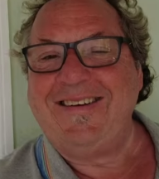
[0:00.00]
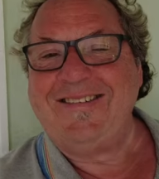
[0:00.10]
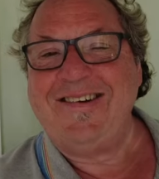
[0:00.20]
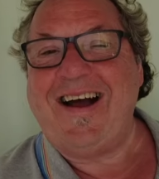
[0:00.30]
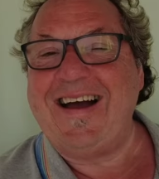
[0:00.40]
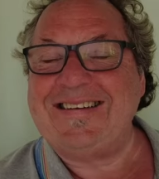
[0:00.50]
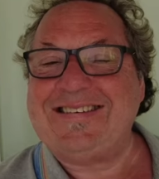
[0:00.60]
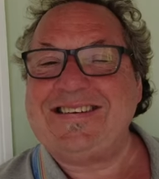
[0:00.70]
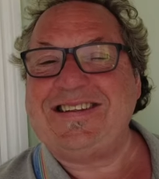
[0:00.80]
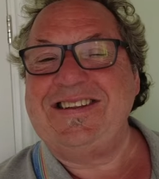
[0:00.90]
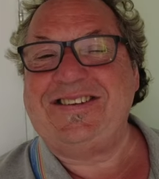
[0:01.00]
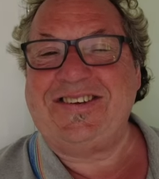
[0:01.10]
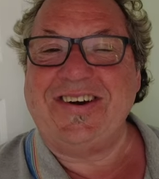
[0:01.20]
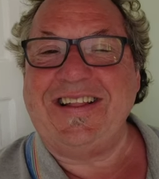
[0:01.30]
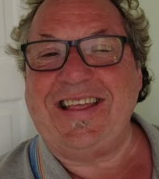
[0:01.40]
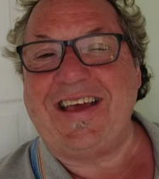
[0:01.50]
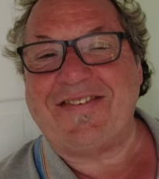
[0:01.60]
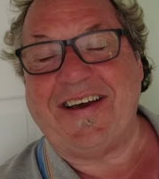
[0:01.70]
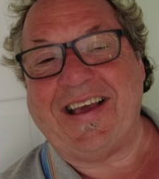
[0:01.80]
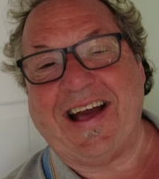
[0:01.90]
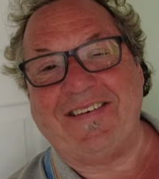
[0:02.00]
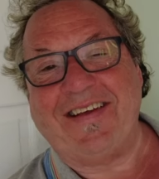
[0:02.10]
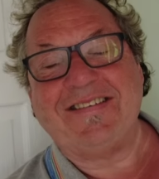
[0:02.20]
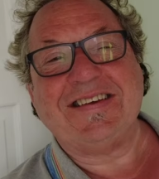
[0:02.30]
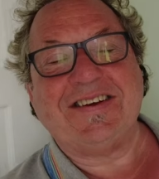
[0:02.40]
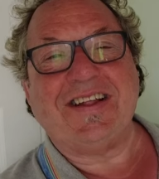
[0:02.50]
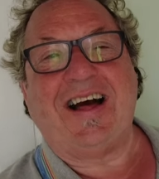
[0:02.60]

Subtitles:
Right, I just enjoyed the FA Cup. That was a good.